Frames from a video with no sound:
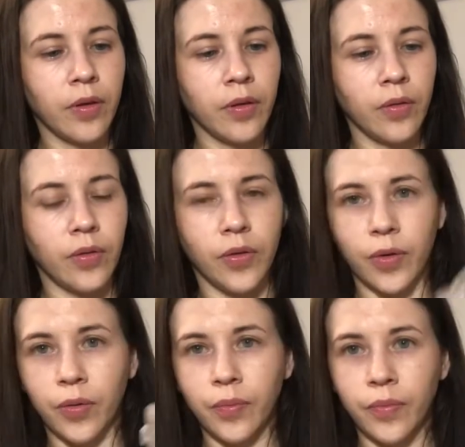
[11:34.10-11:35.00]

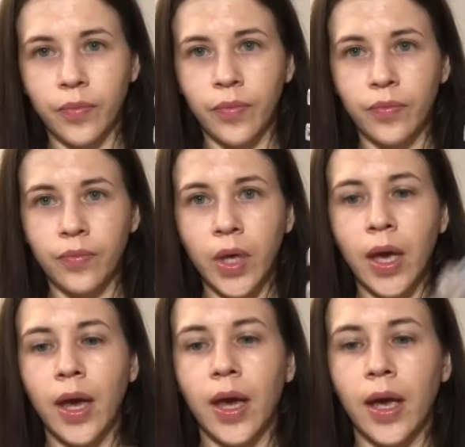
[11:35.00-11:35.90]
So,
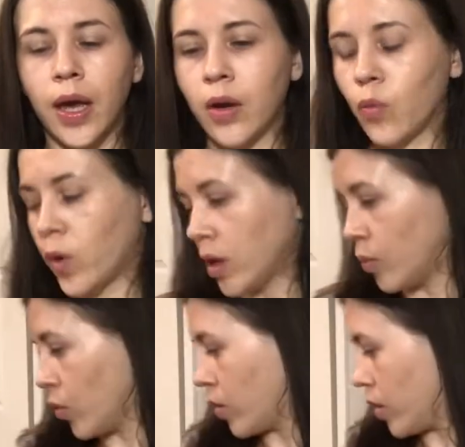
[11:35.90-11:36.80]
and one
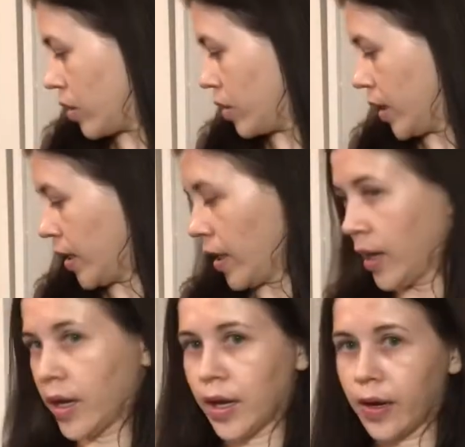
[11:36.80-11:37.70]
more that I
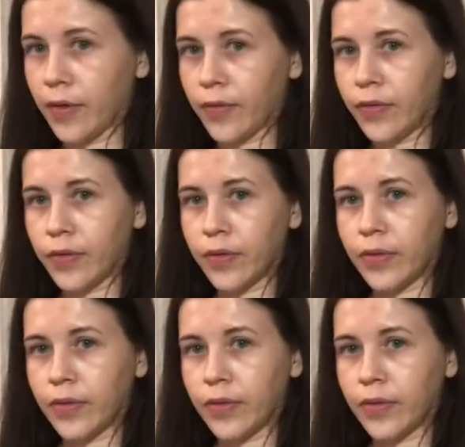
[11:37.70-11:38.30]
have